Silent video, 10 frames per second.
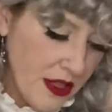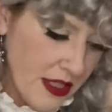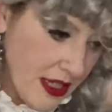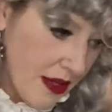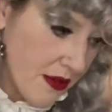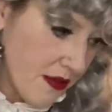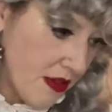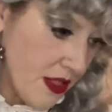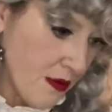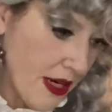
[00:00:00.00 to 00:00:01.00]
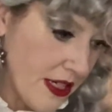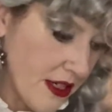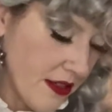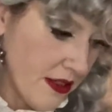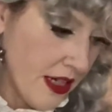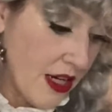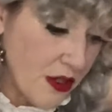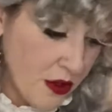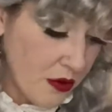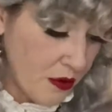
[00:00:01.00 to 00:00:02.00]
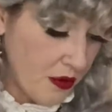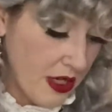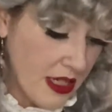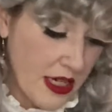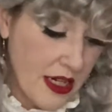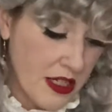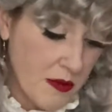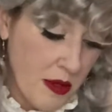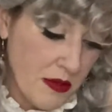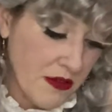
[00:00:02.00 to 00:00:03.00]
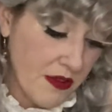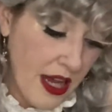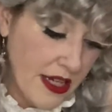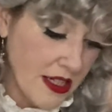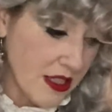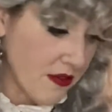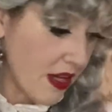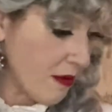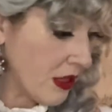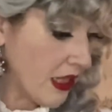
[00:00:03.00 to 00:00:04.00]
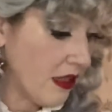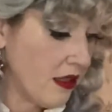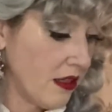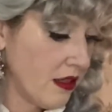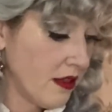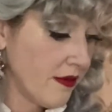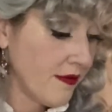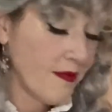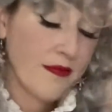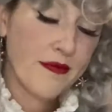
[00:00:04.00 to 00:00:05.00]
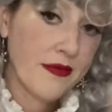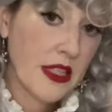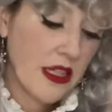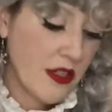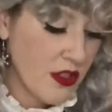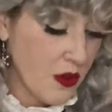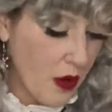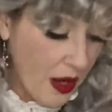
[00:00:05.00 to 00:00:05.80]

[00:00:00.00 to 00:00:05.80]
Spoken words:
the sounds of this reindeer, and I knew it needed to be able to find its family. And so I